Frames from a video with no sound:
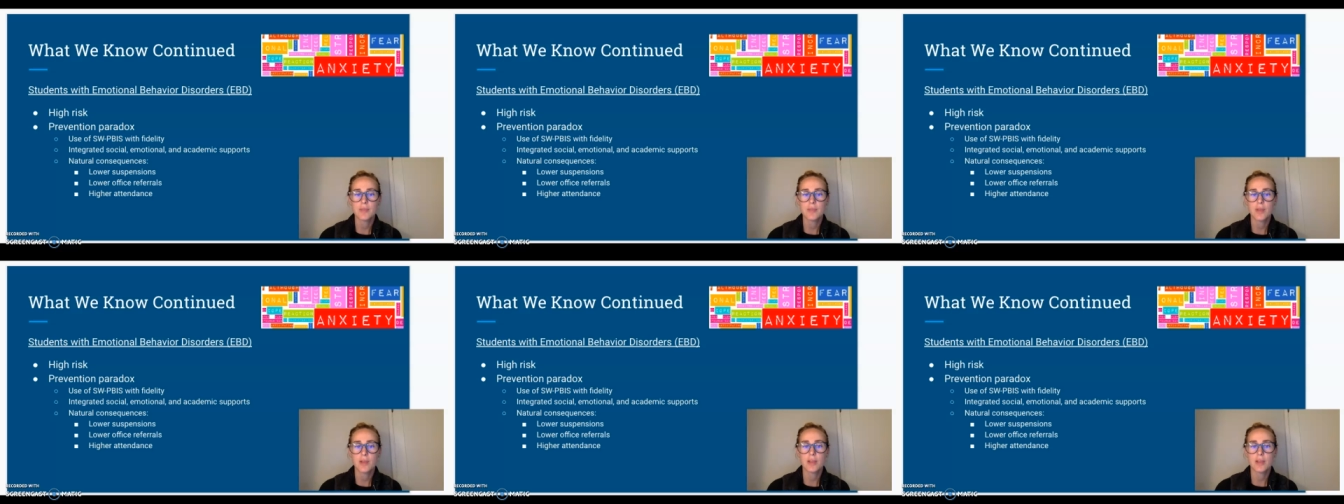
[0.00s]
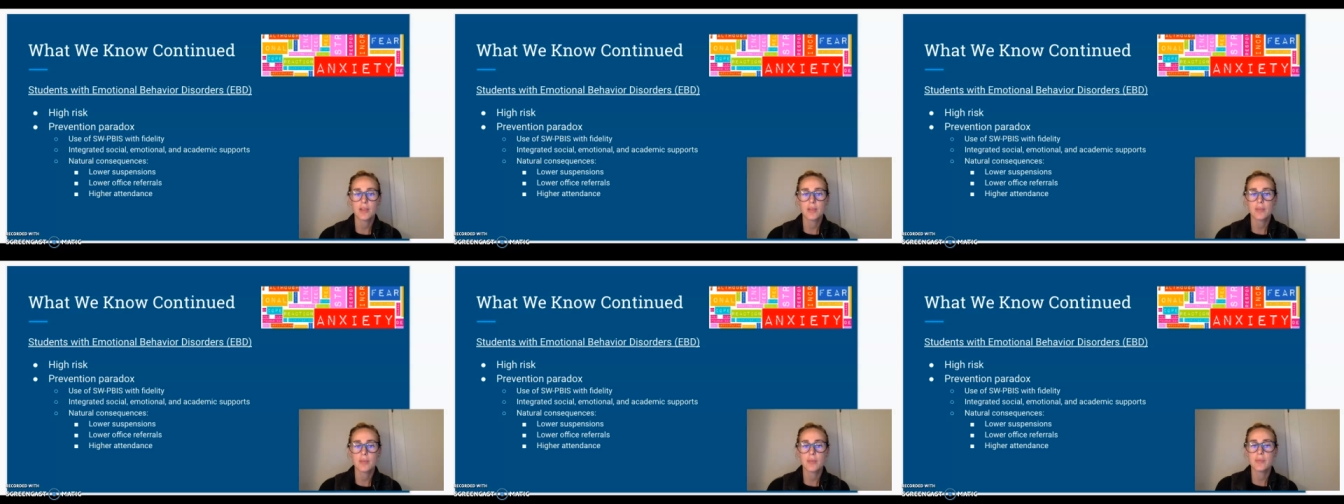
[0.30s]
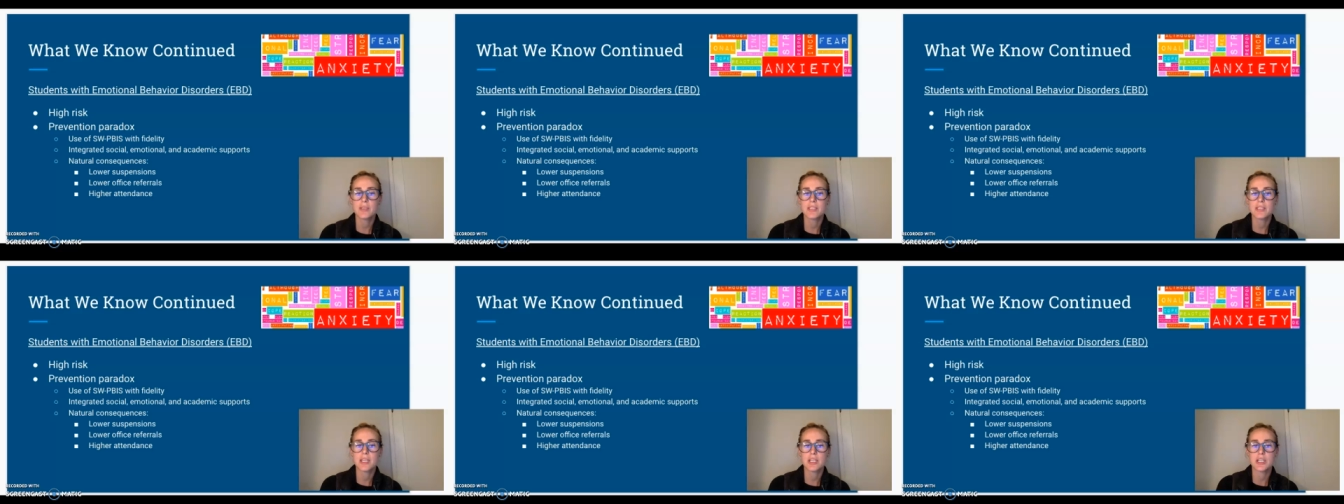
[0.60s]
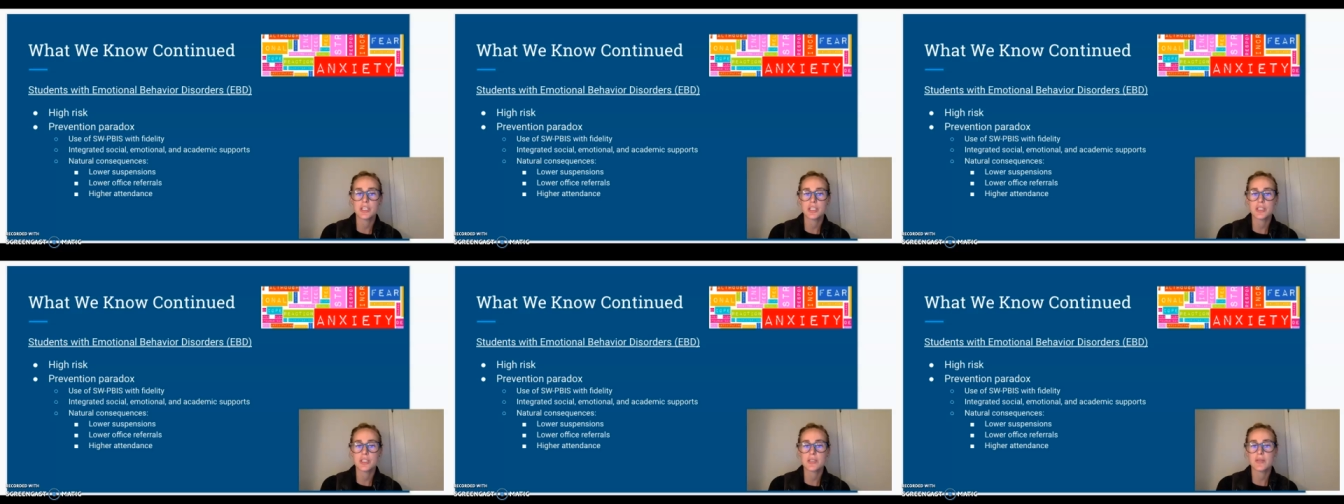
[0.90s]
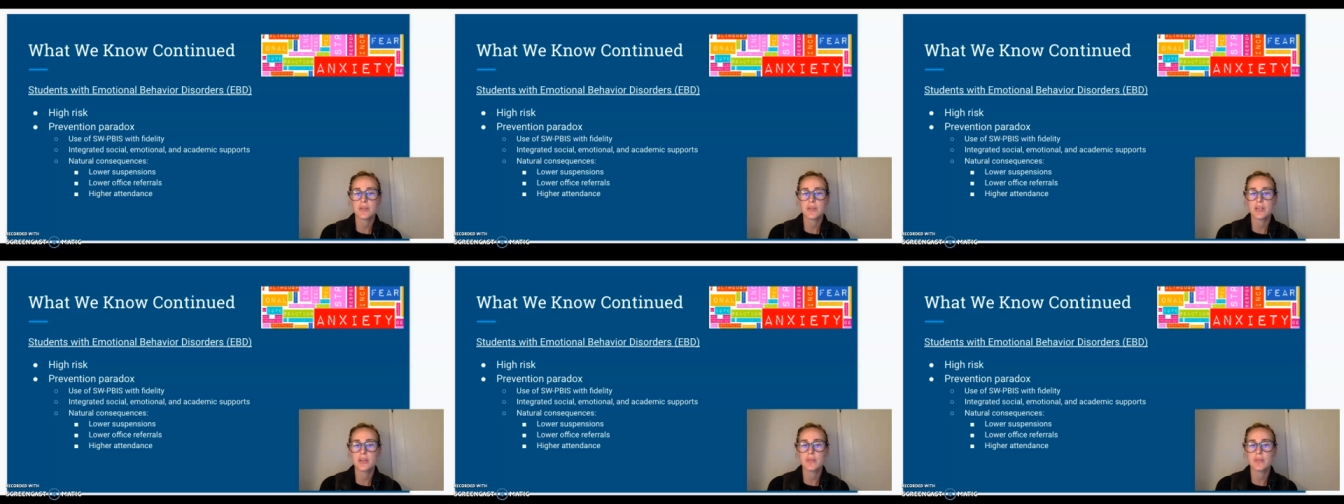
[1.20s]
on the implementations of
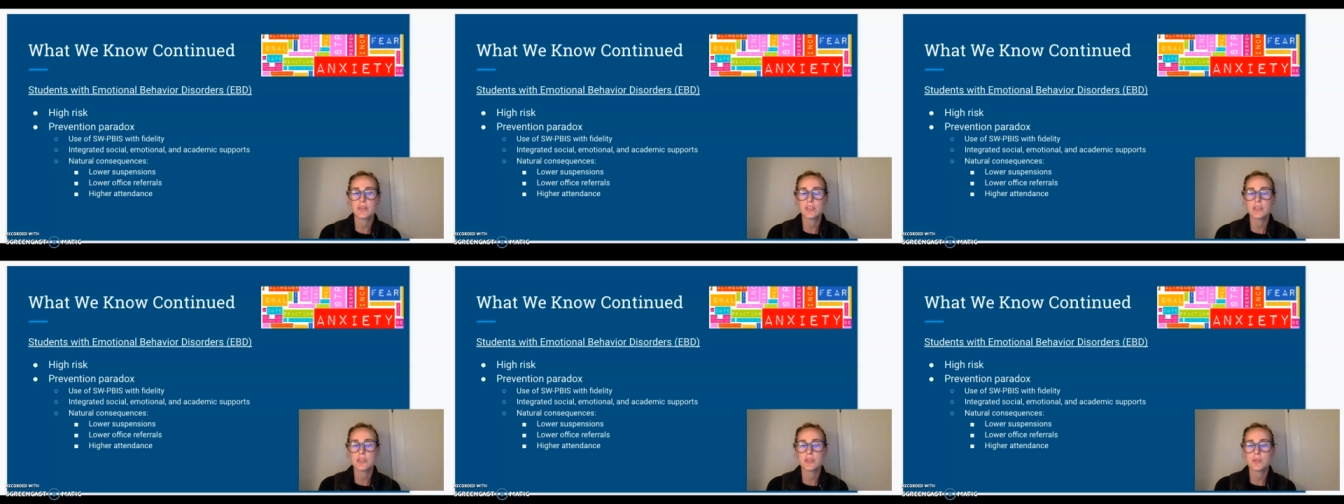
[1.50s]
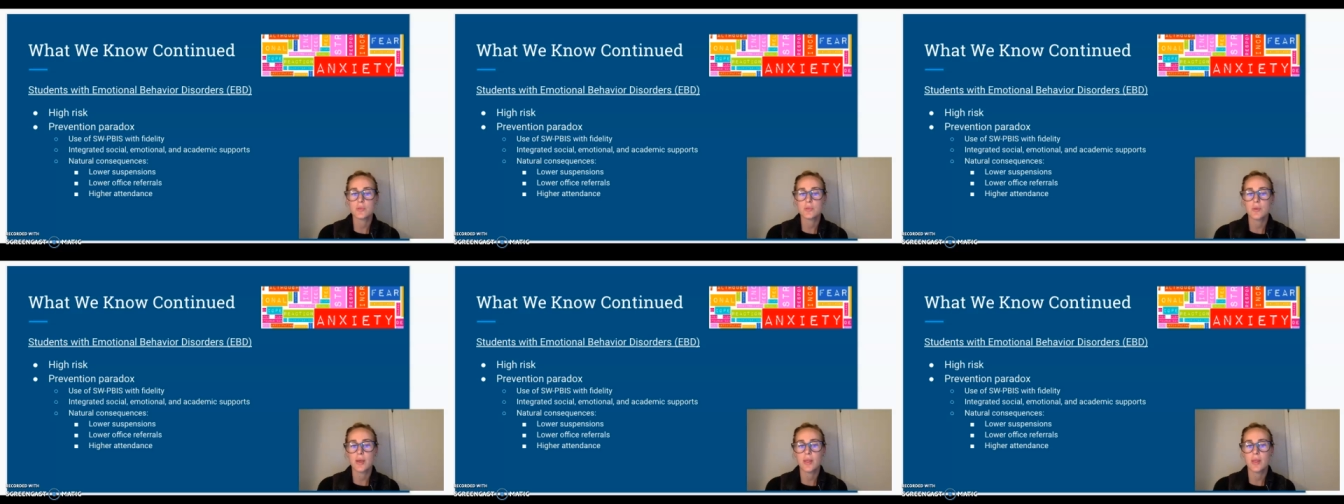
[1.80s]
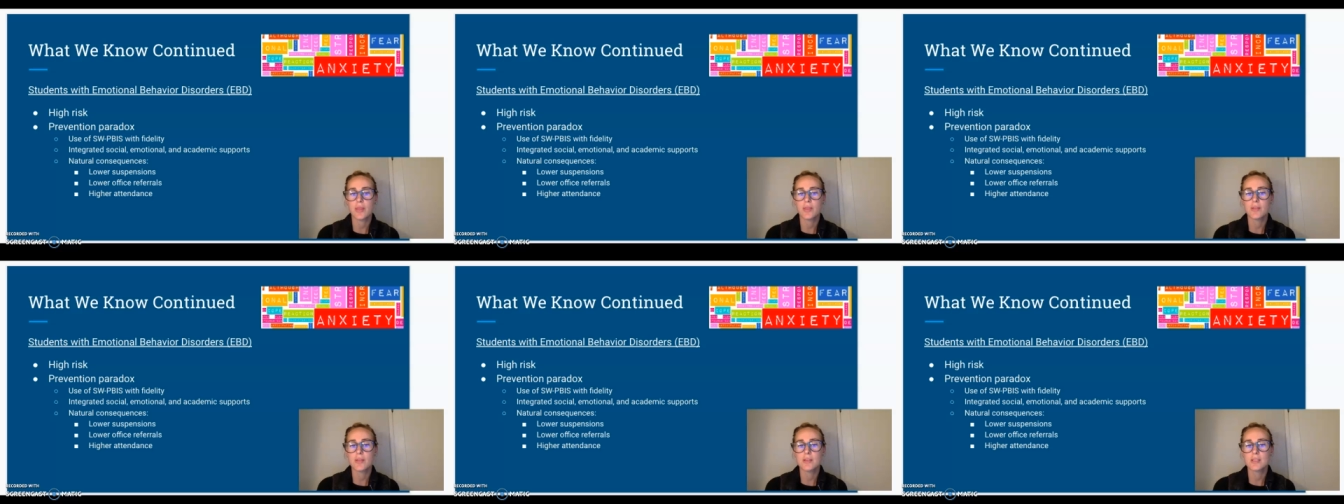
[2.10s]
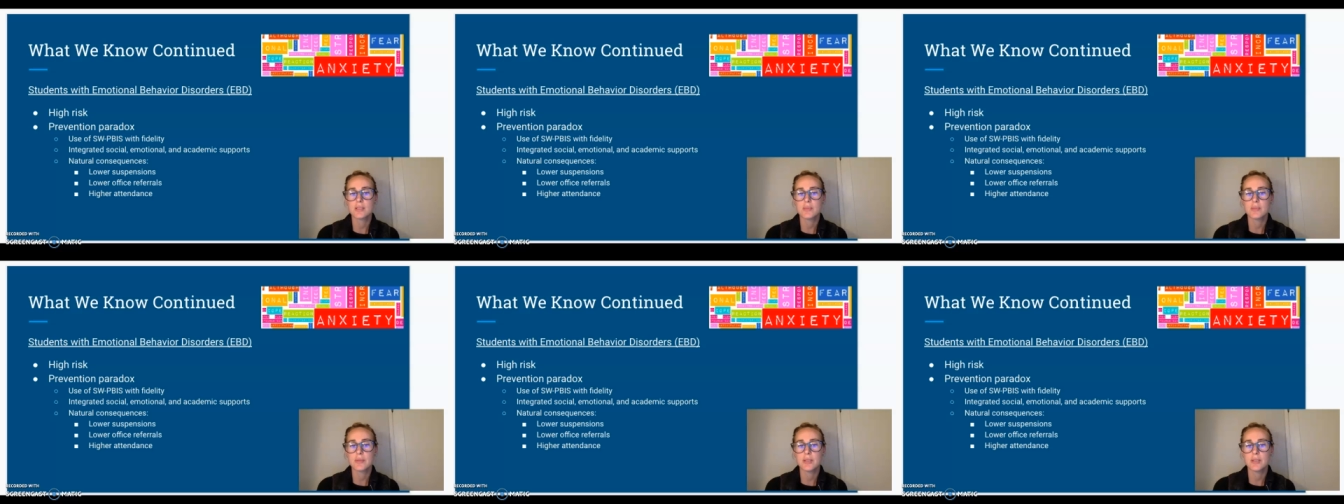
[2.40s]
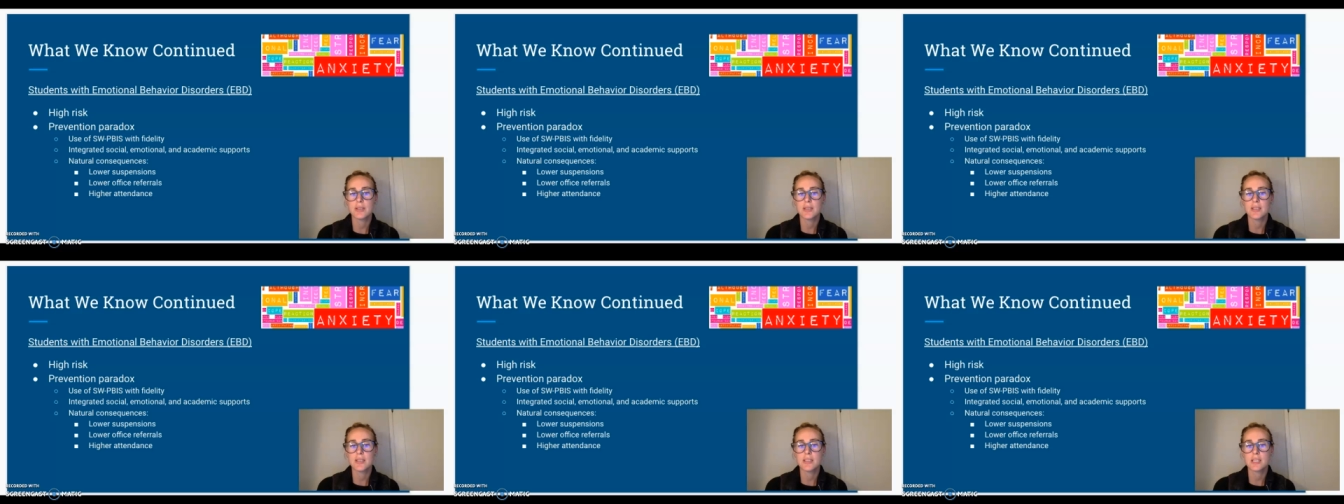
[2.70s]
Individuals with
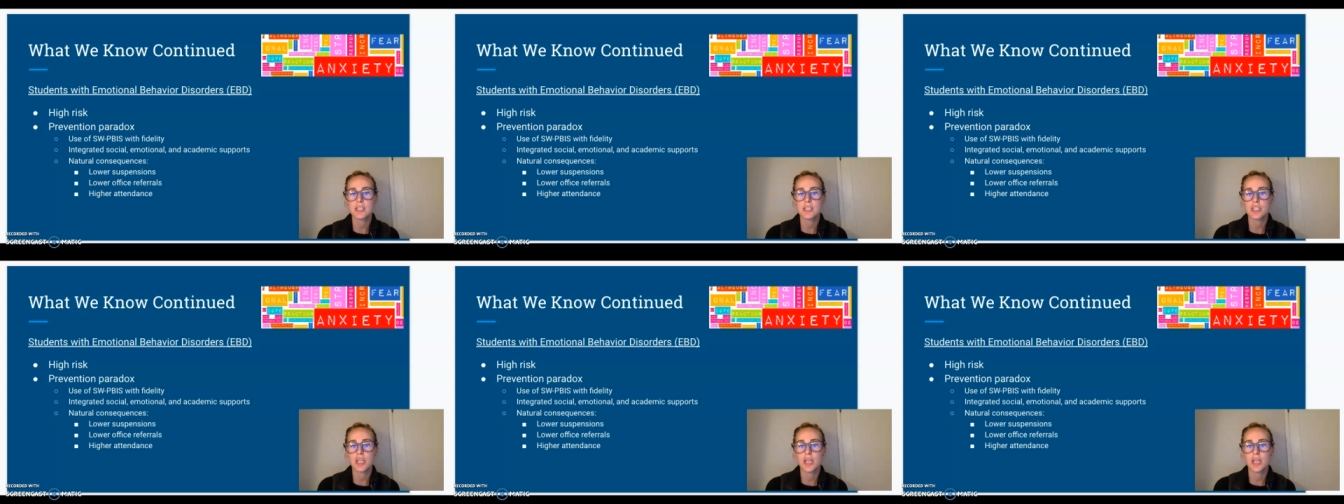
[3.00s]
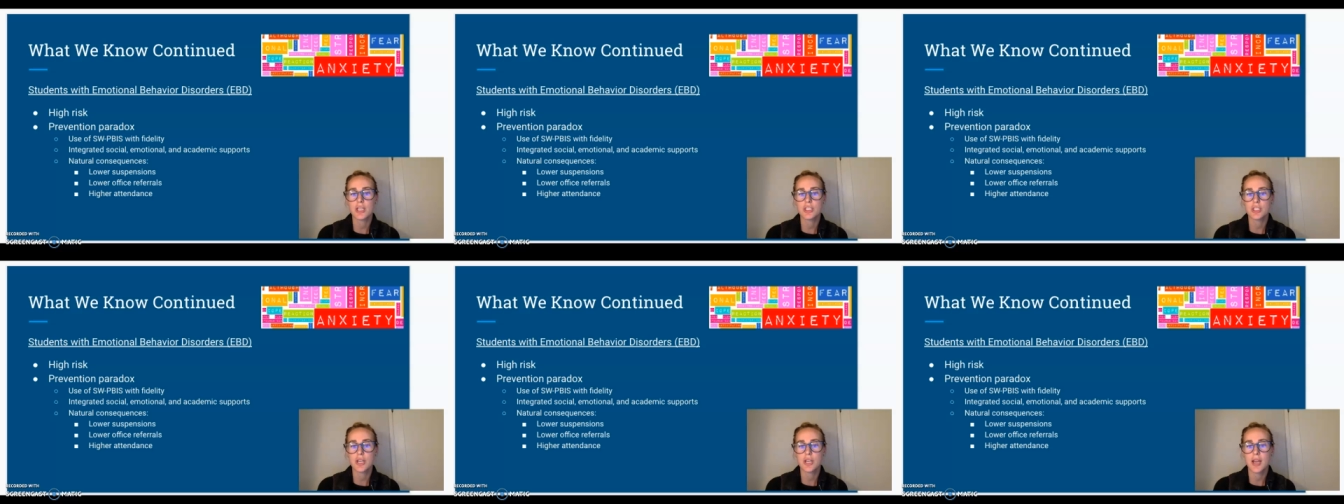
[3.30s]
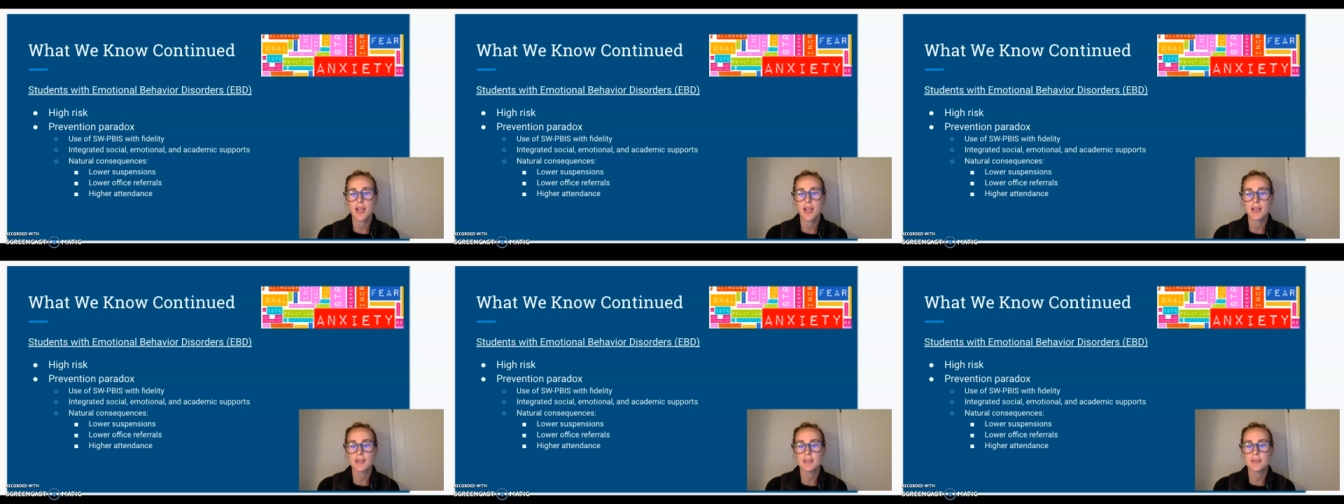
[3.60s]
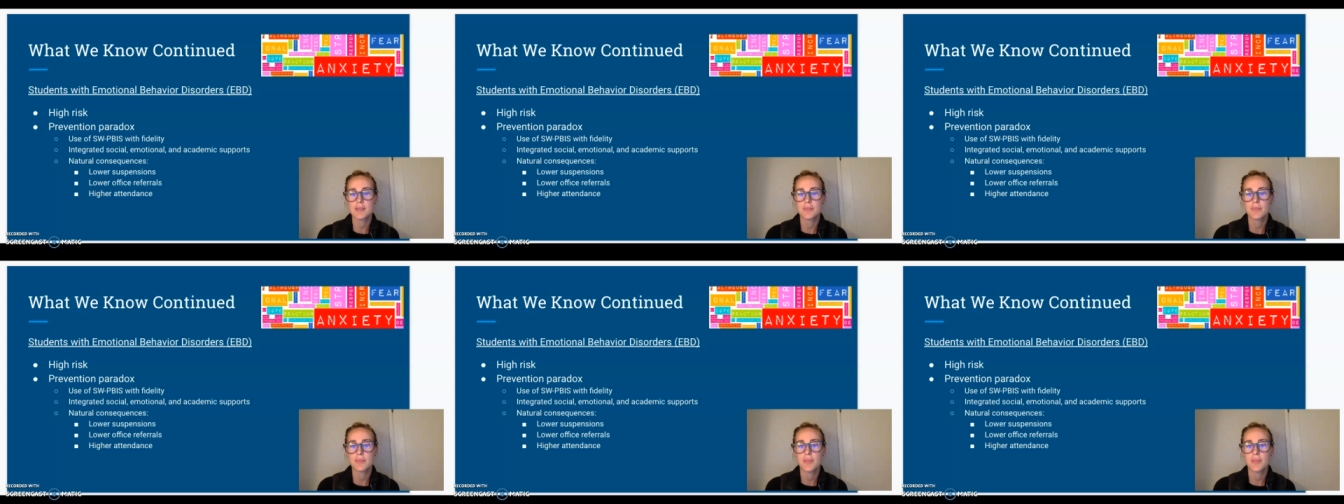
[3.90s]
Disabilities Education Act